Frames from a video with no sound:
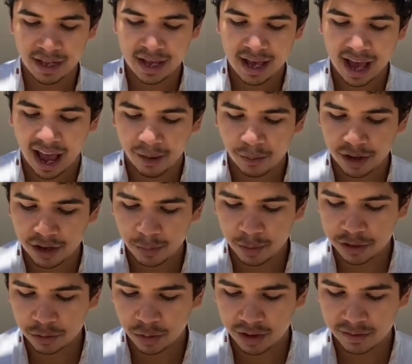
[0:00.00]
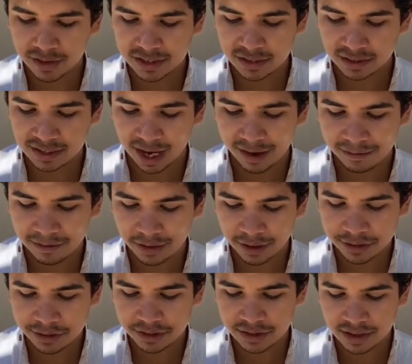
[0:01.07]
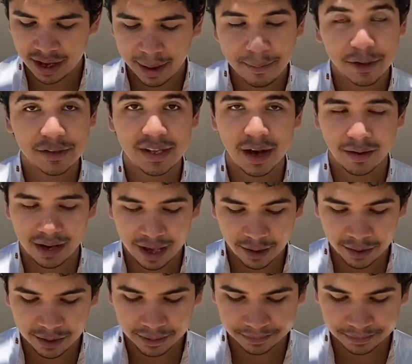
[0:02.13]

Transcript: I wonder which one of us will die first, I mused out loud.